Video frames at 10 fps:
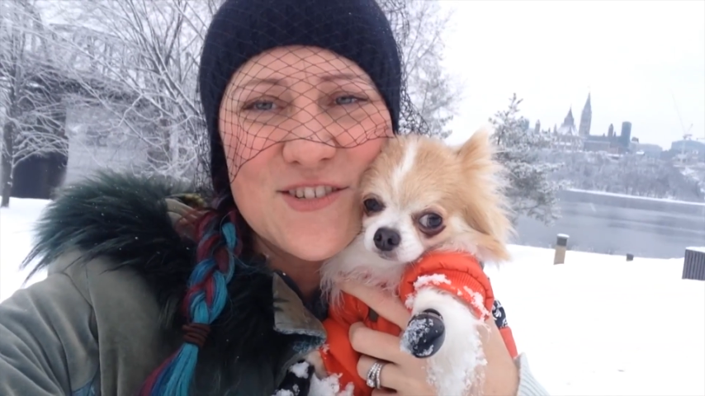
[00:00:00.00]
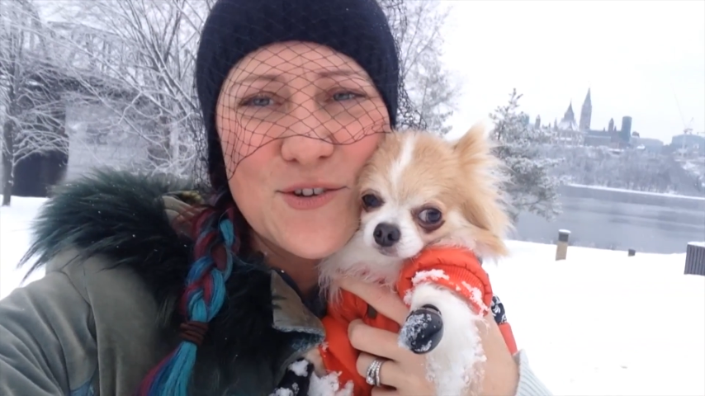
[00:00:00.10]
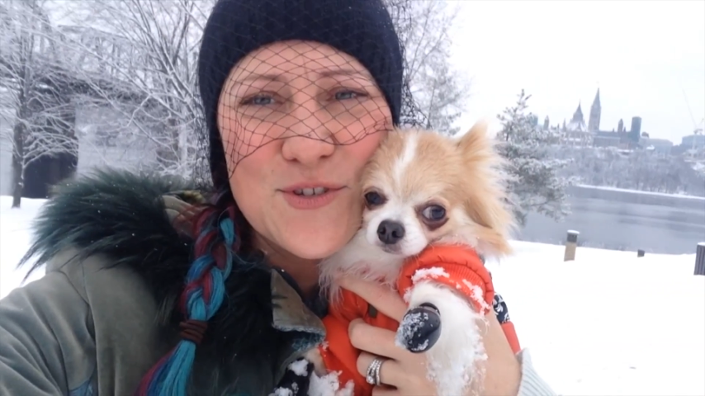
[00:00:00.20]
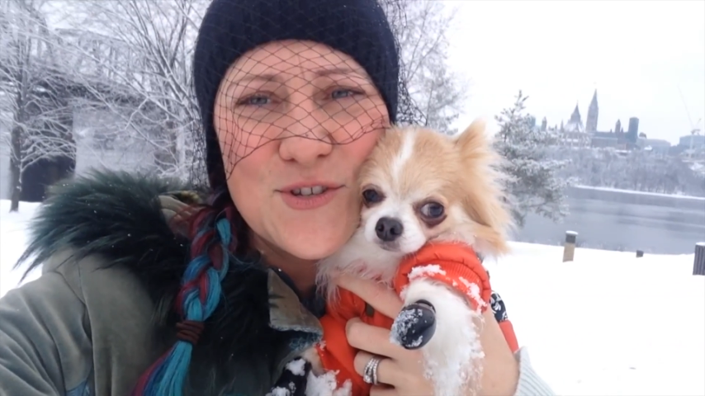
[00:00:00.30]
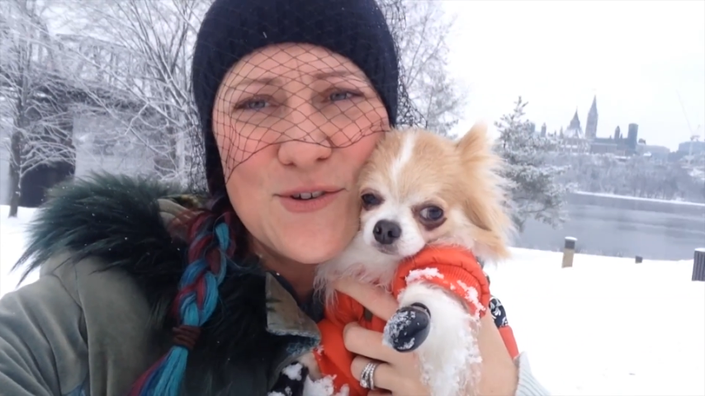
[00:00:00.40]
So
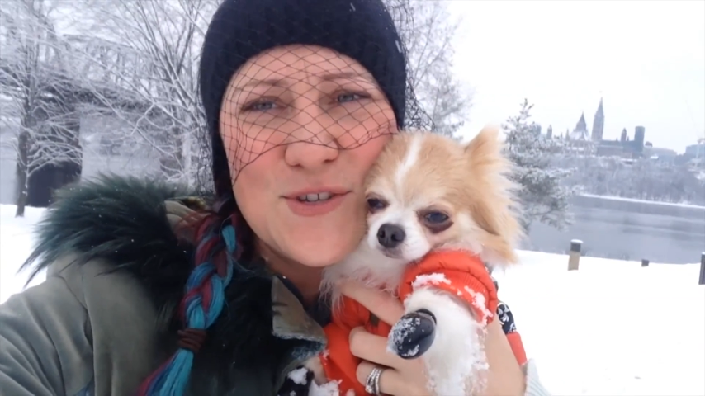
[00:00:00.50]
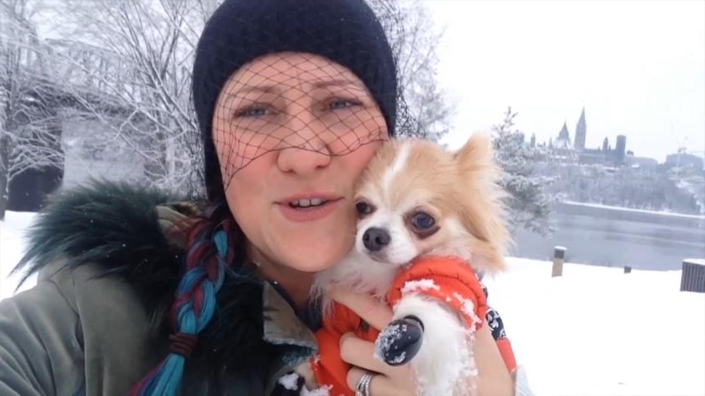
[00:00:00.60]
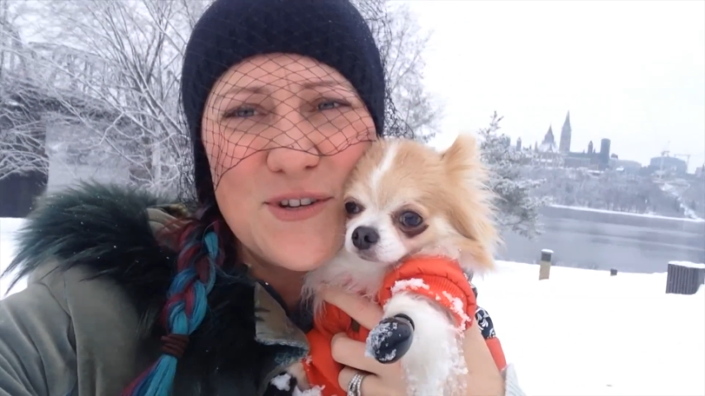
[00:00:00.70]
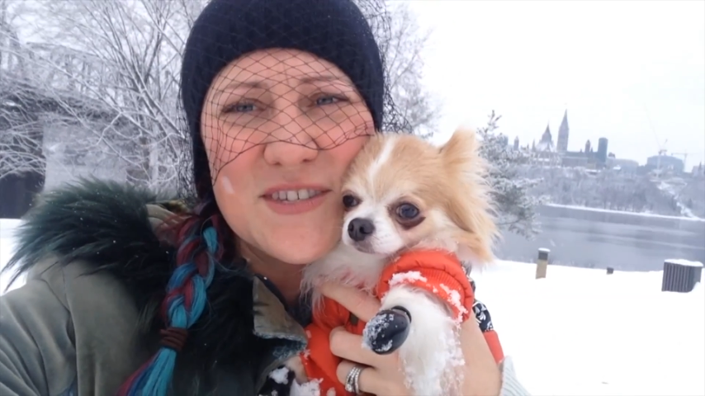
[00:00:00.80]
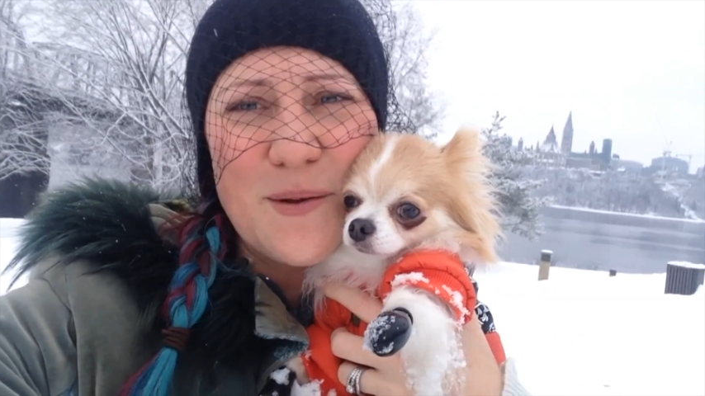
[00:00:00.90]
a
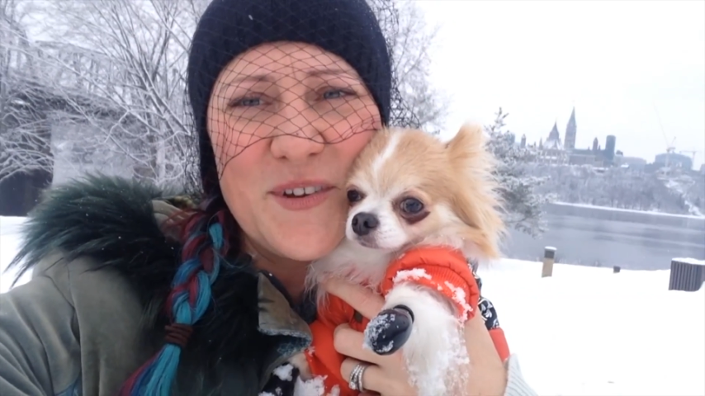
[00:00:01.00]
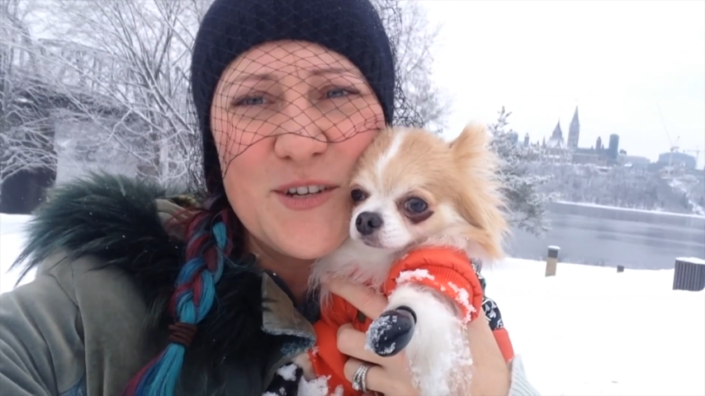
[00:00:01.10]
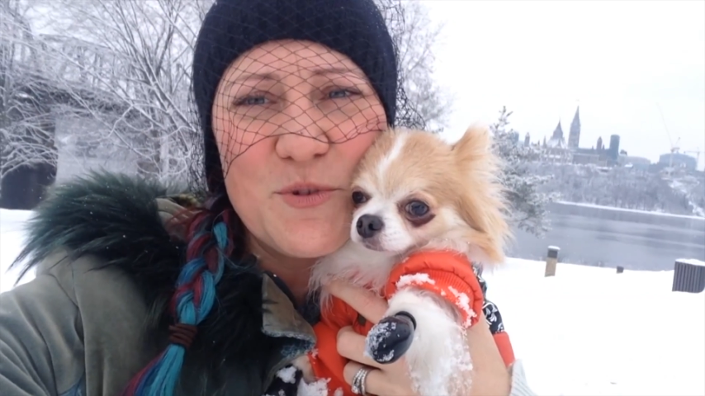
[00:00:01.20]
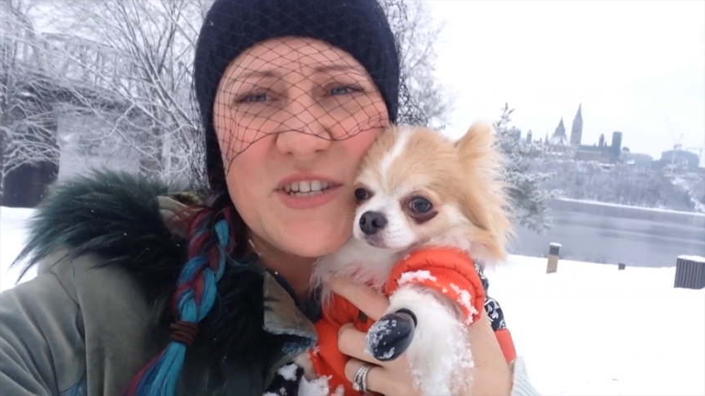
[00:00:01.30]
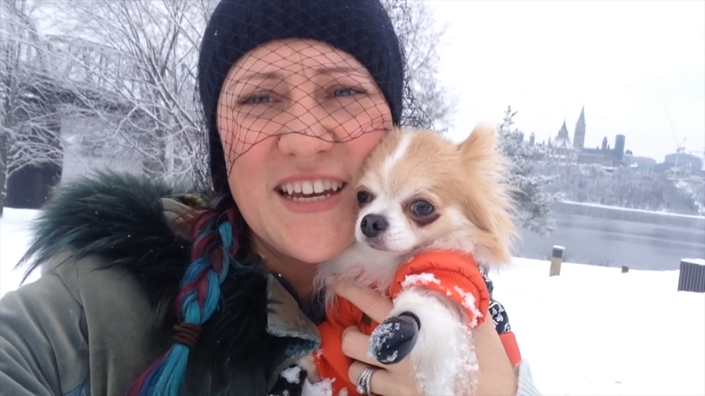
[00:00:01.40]
snowsuit and something
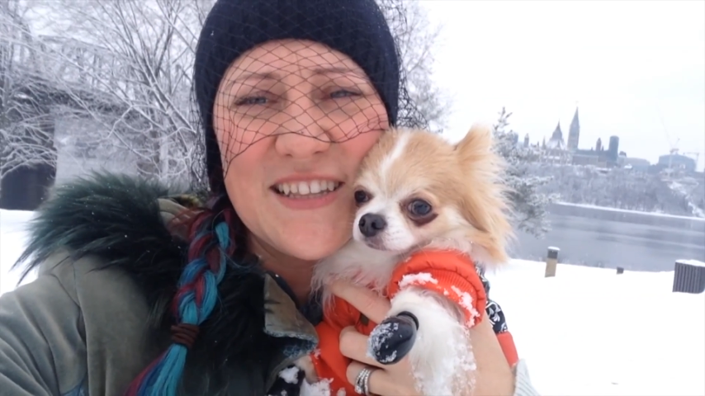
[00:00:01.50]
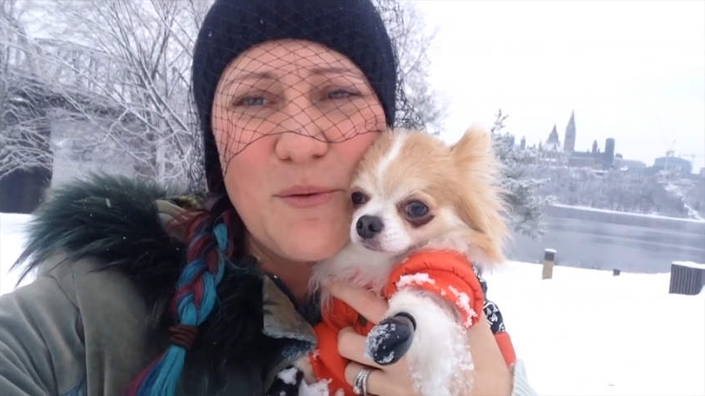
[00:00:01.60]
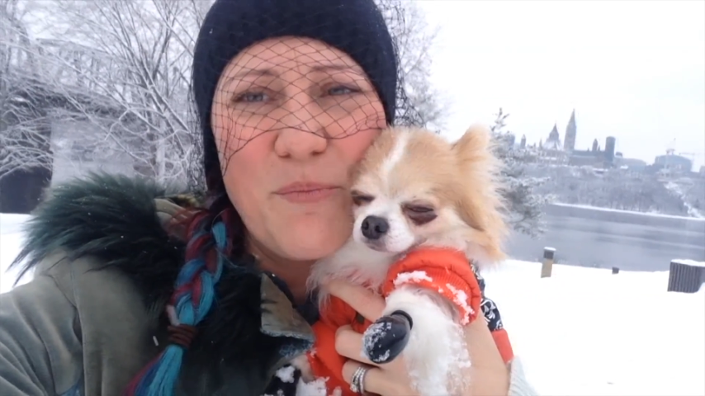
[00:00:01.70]
to protect their